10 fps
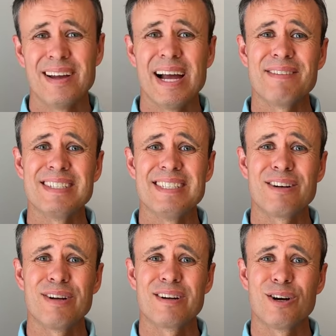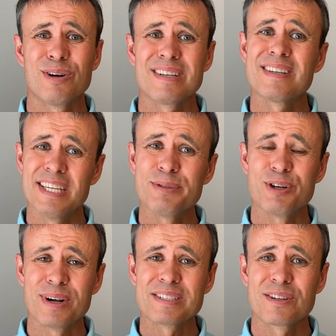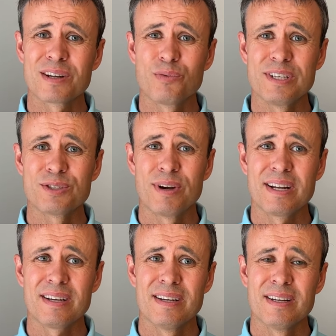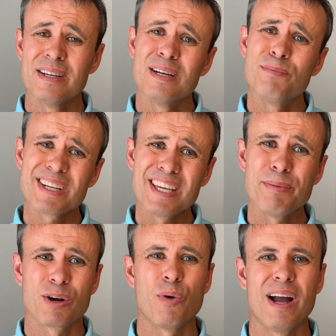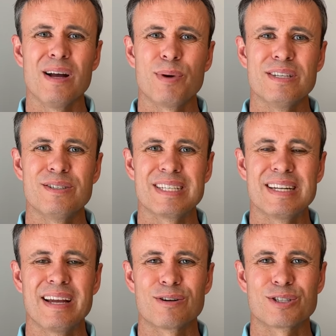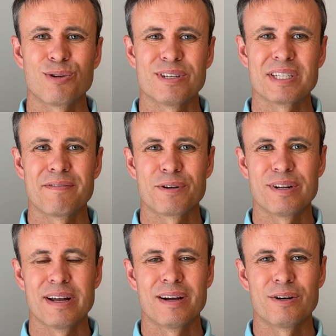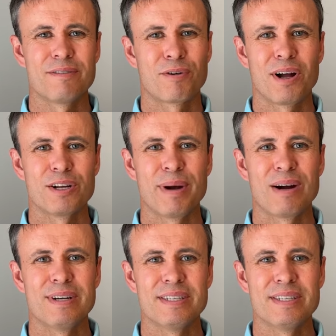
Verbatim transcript: Having a generator going keeps your restaurant on wheels running, but keep it quiet by using an Anker SOLIX F thirty-eight hundred for all your power